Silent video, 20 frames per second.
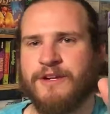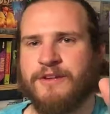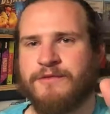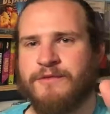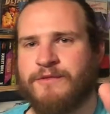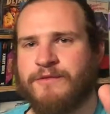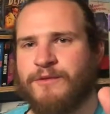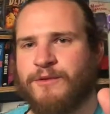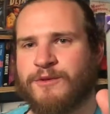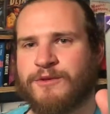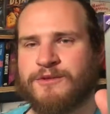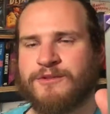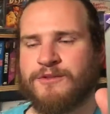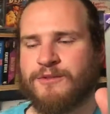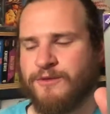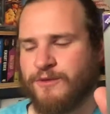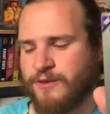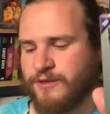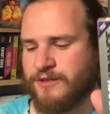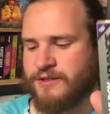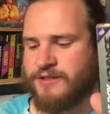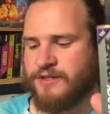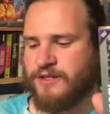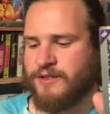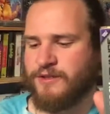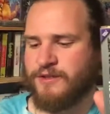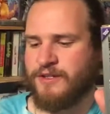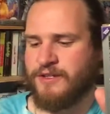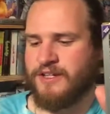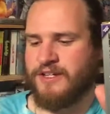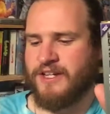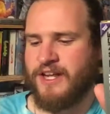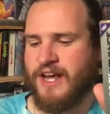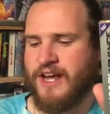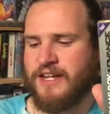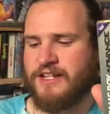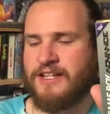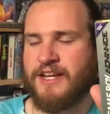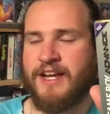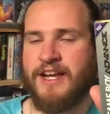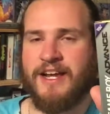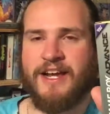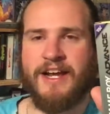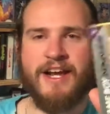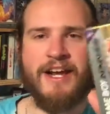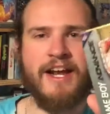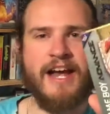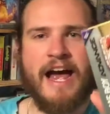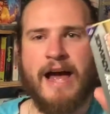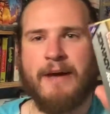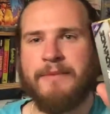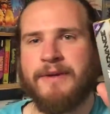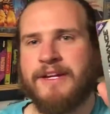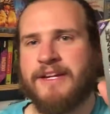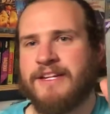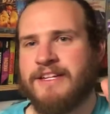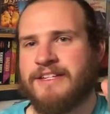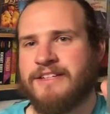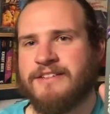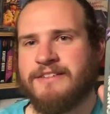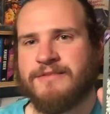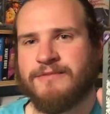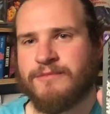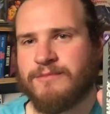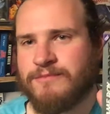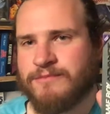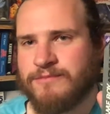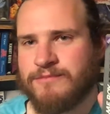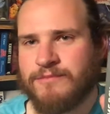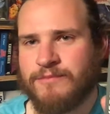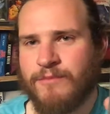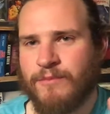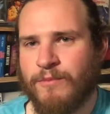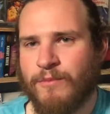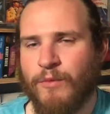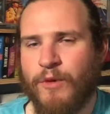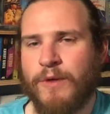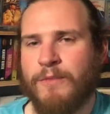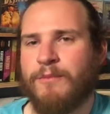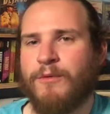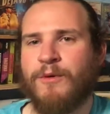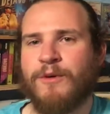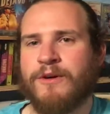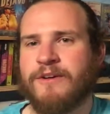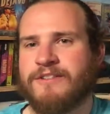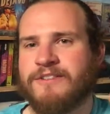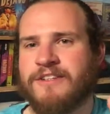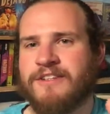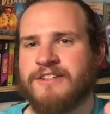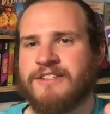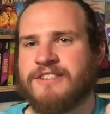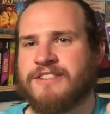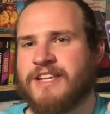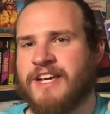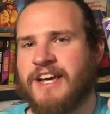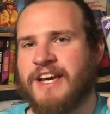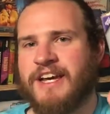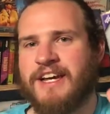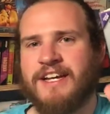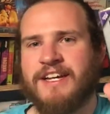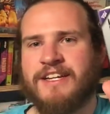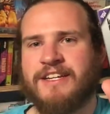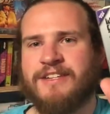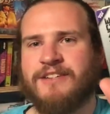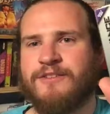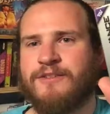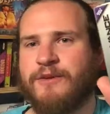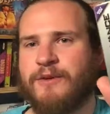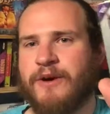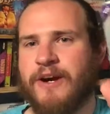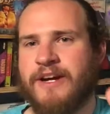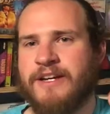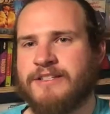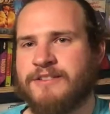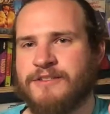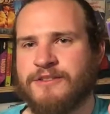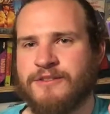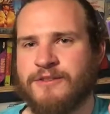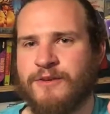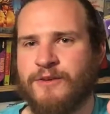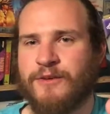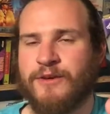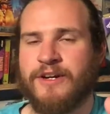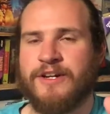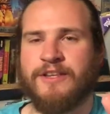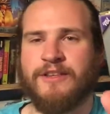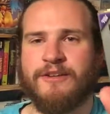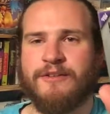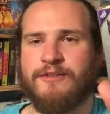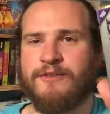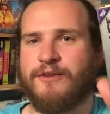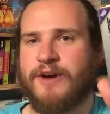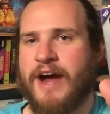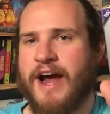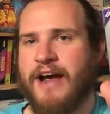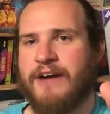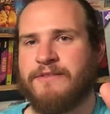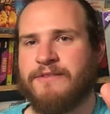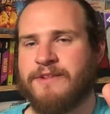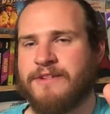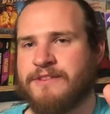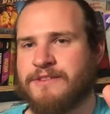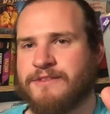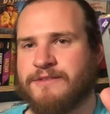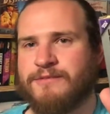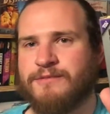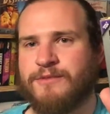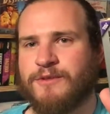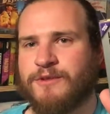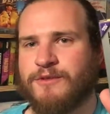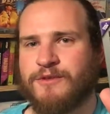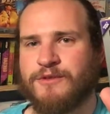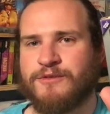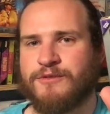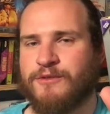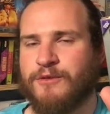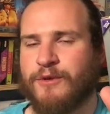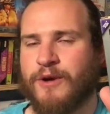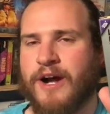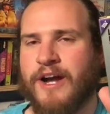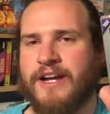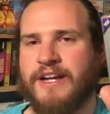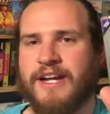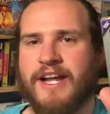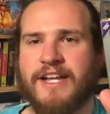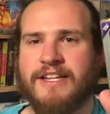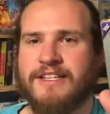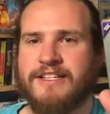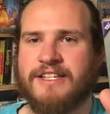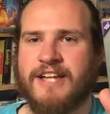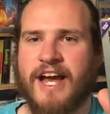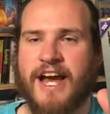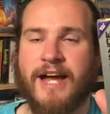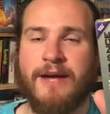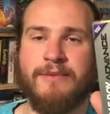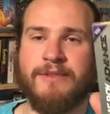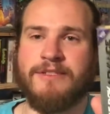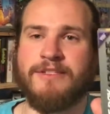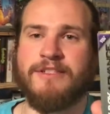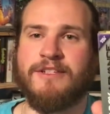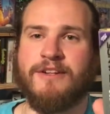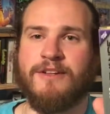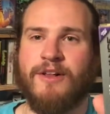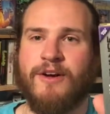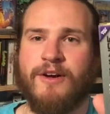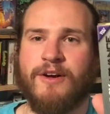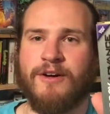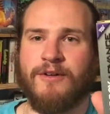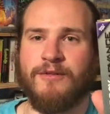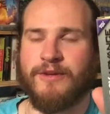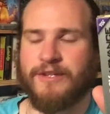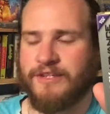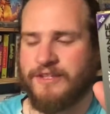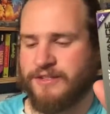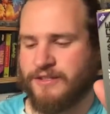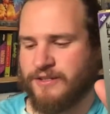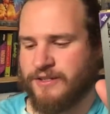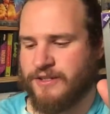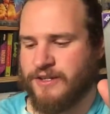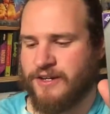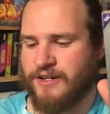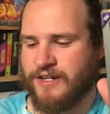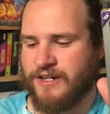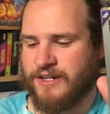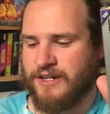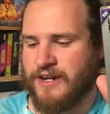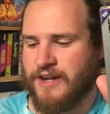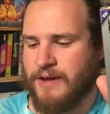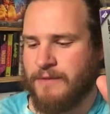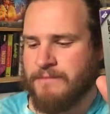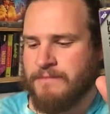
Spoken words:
of the 4 swords that you could connect. I mean, what more is there to say? Great story. The graphics were just great at the time and still are really good on it.